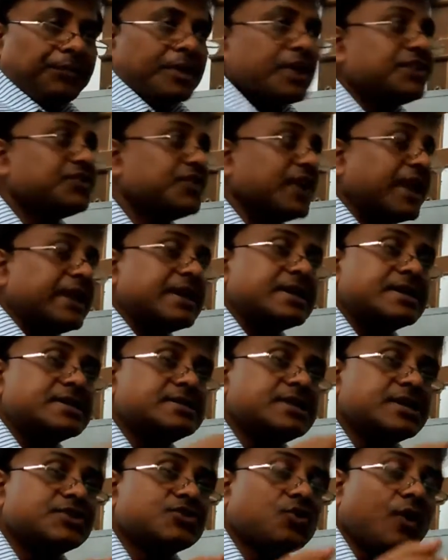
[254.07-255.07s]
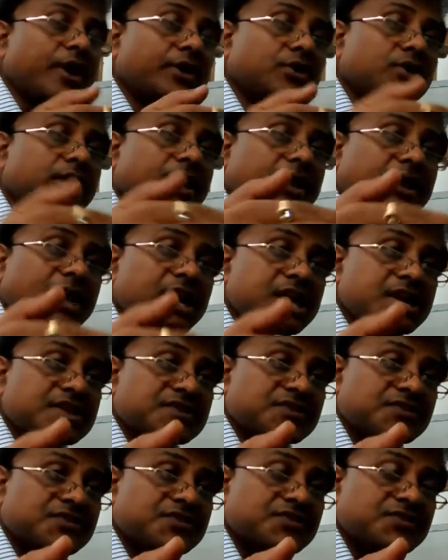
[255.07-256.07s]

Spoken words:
its energy is going to decrease.